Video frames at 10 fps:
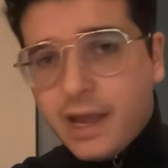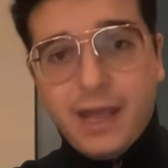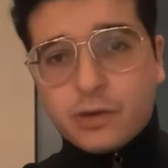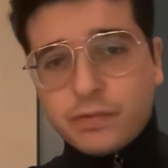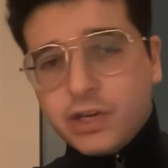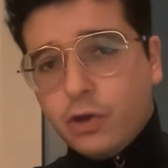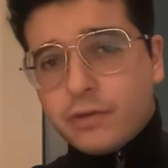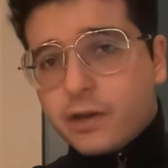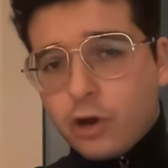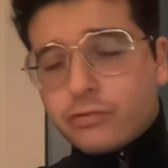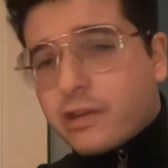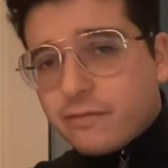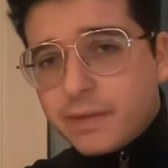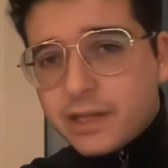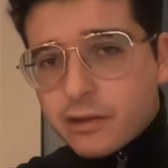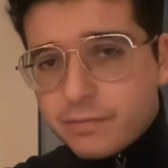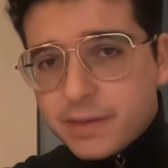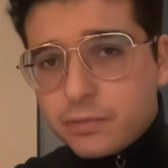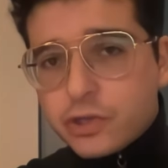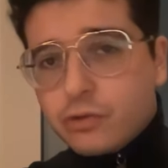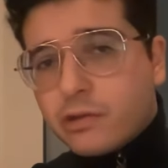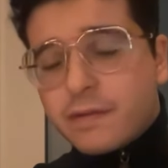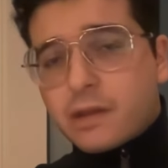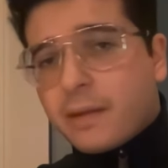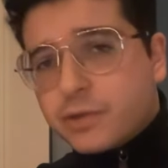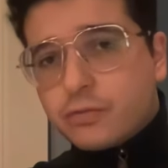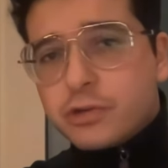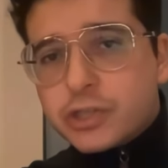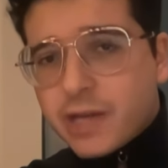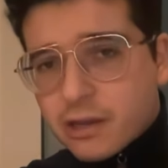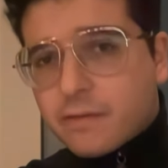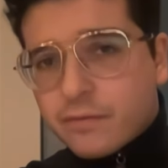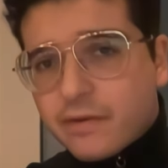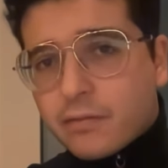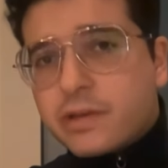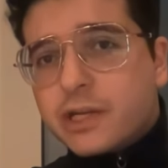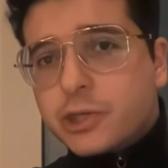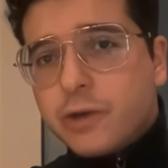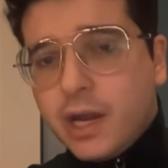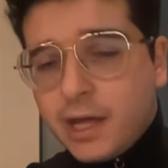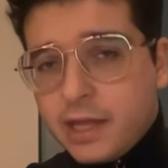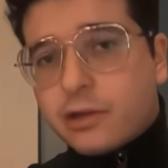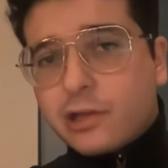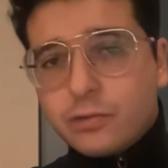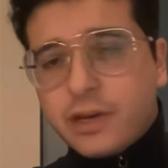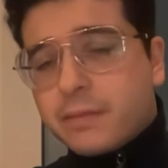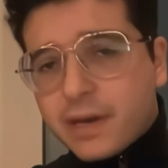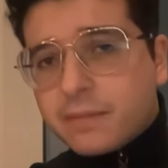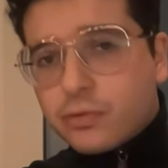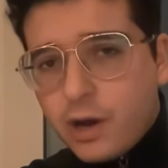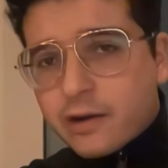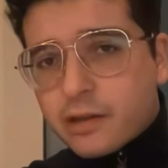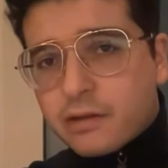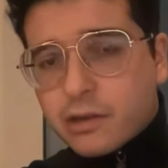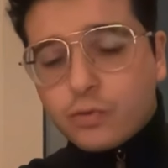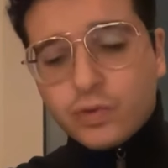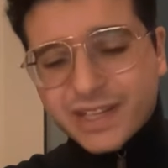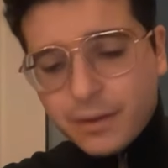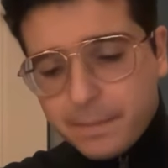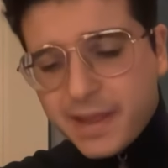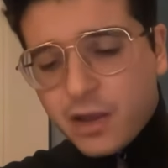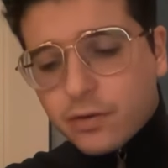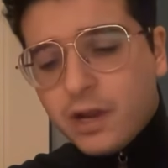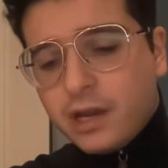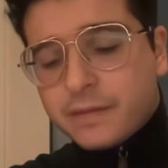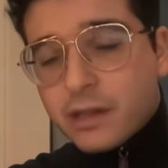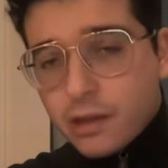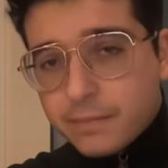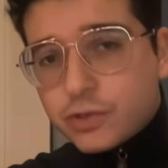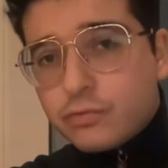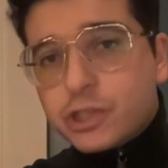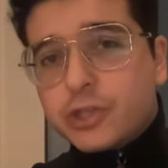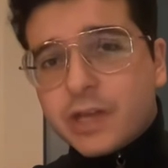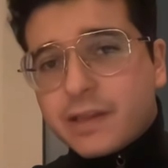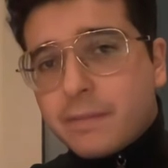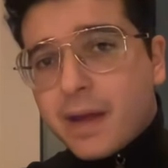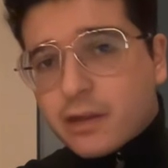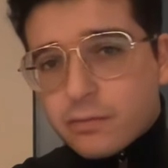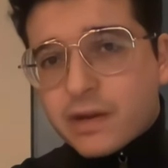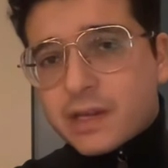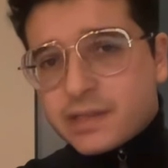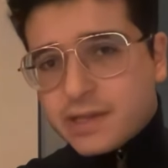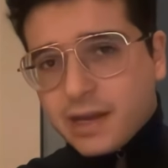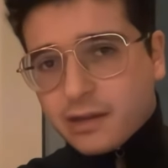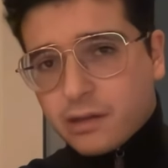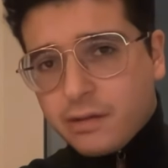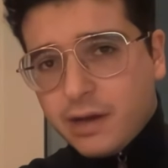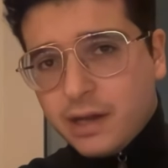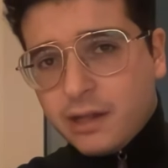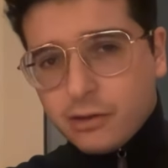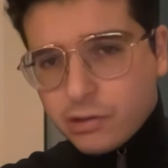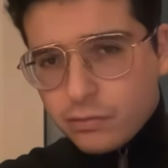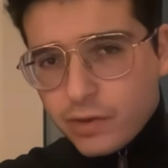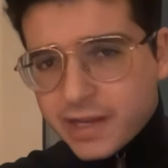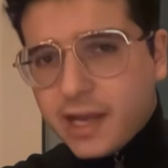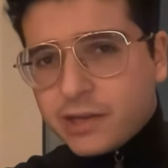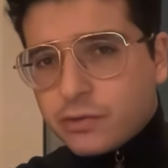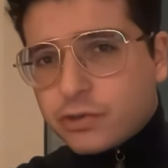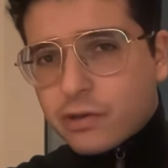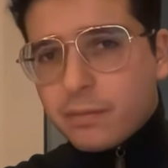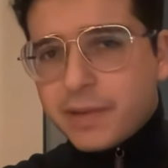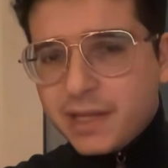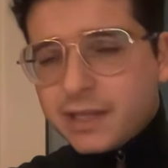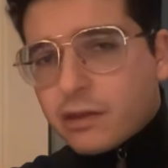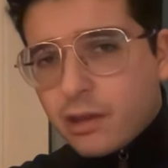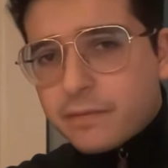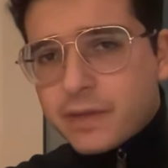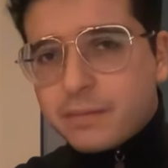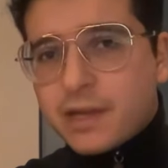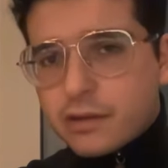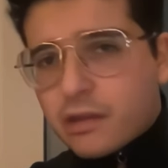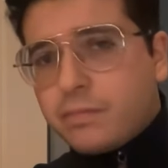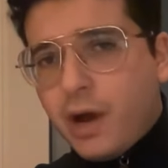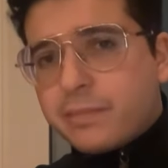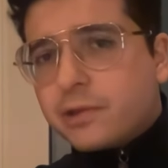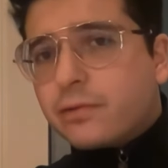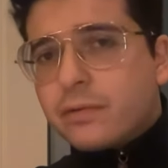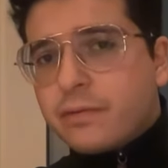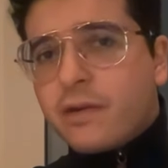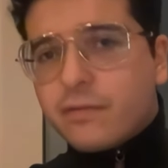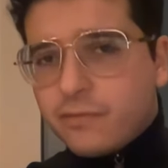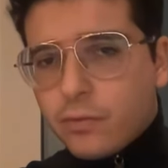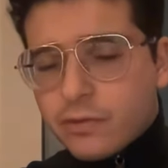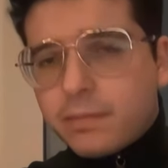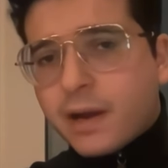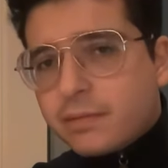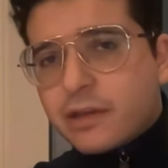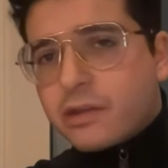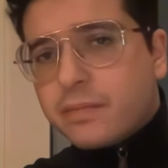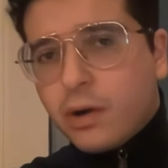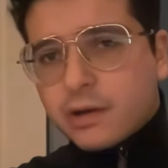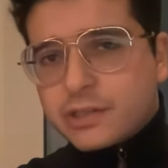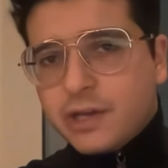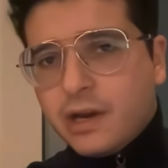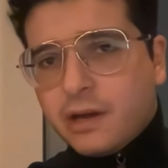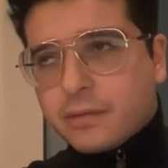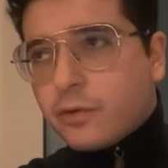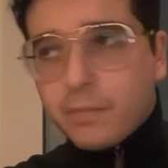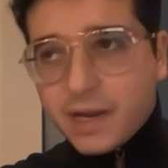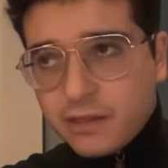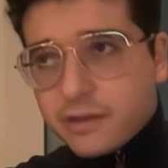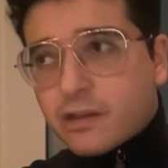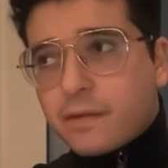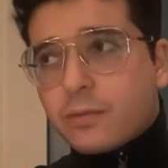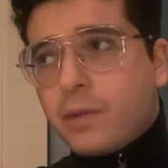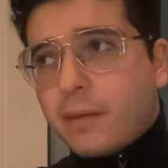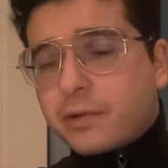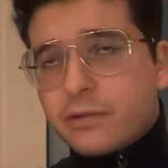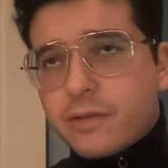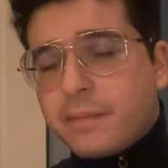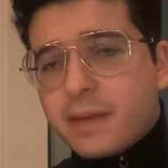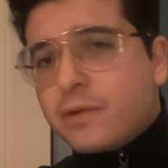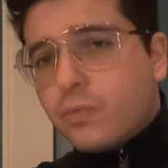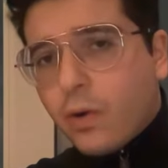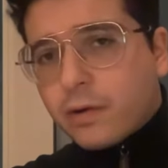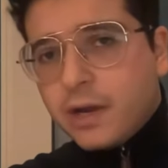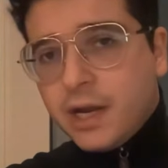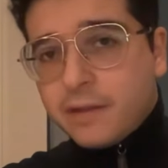And we know that hundreds of millions of people use the Septuagint as their foundation, including many Protestants who will compare the Septuagint and the Masoretic text. So again, you're just appealing to something because it's popular, therefore the Bible is debunked. There are many things that are popular that may be wrong.